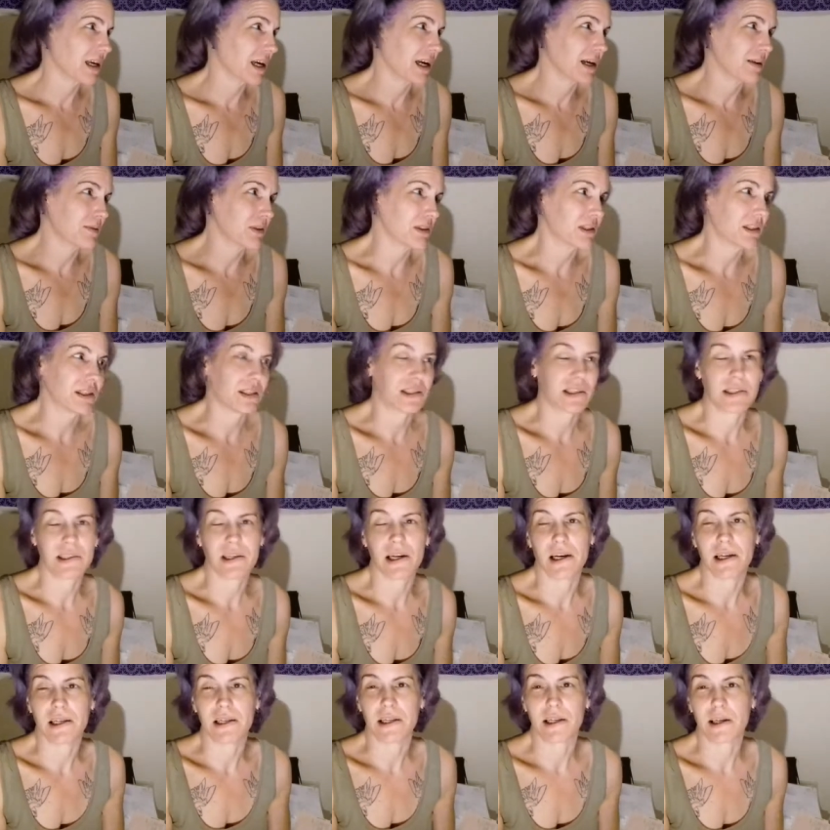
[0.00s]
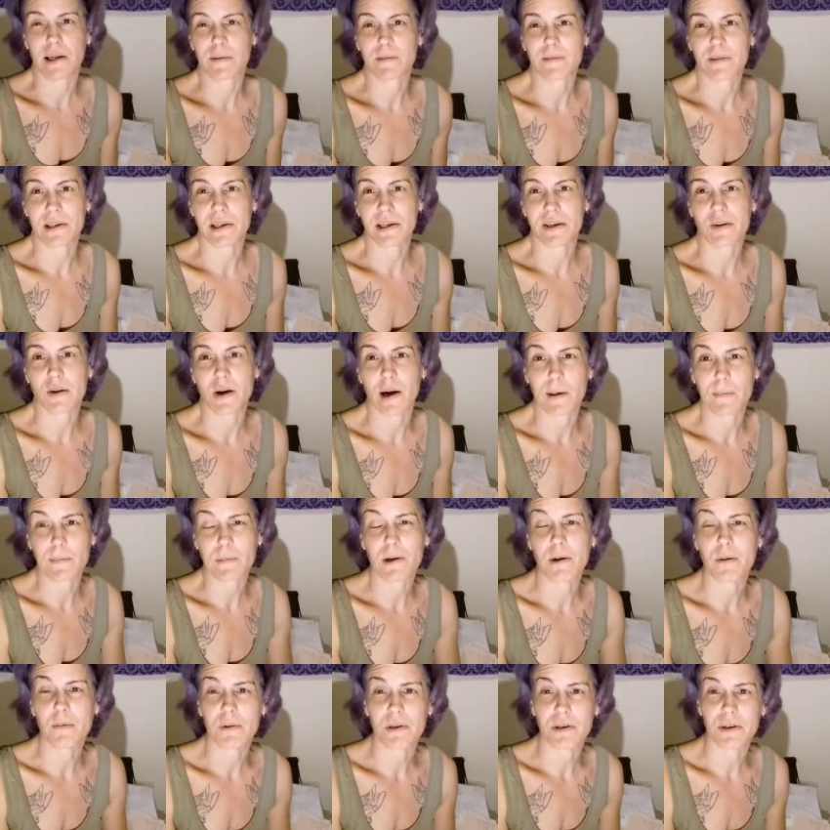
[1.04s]
I was just done, and I felt like crap,
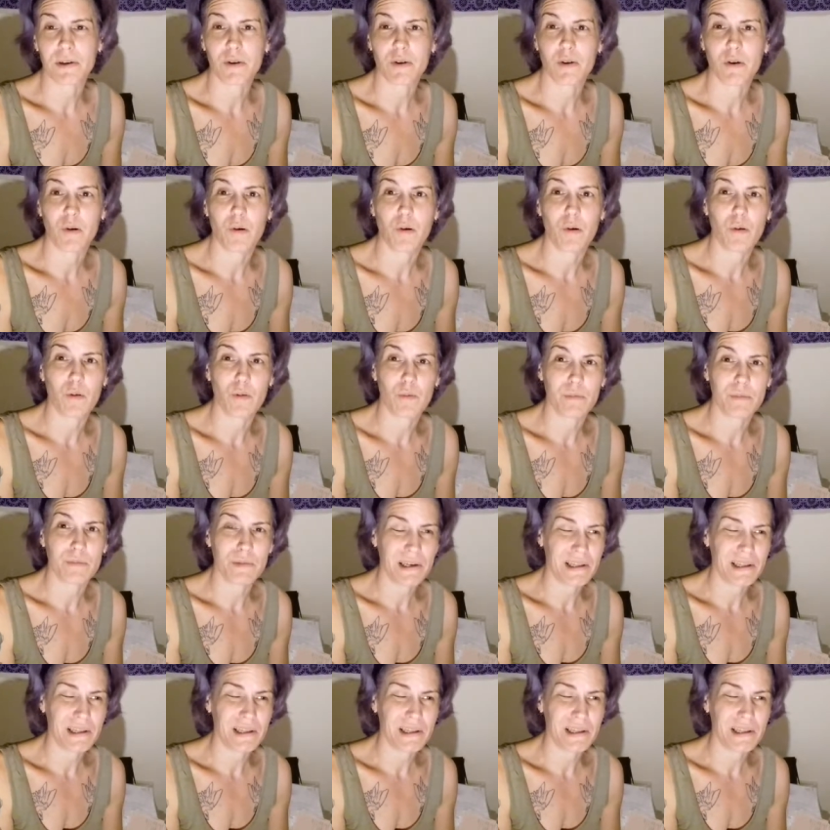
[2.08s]
and I wanted to go home.